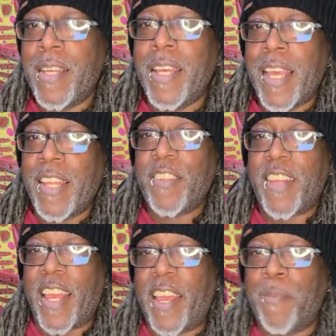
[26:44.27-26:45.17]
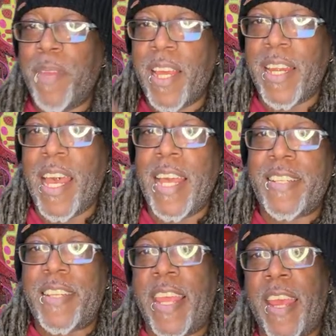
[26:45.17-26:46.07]
It looks like it could be a nice
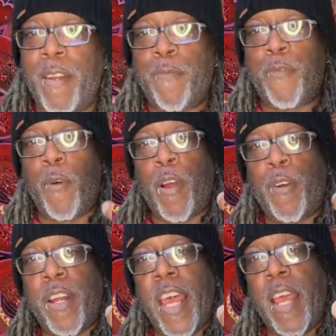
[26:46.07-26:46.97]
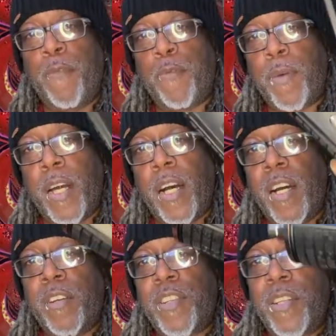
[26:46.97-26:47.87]
skin for a grenade from
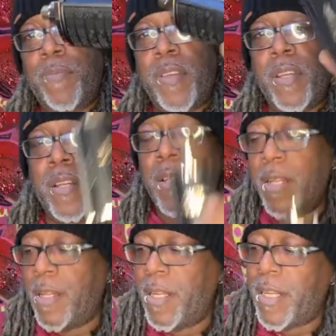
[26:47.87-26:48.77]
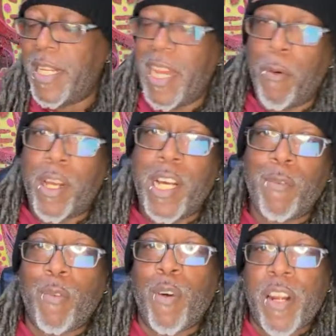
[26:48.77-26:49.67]
COD or something that would come
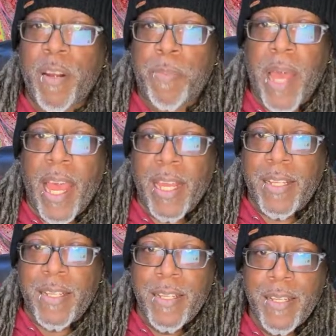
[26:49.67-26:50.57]
with one of the packs.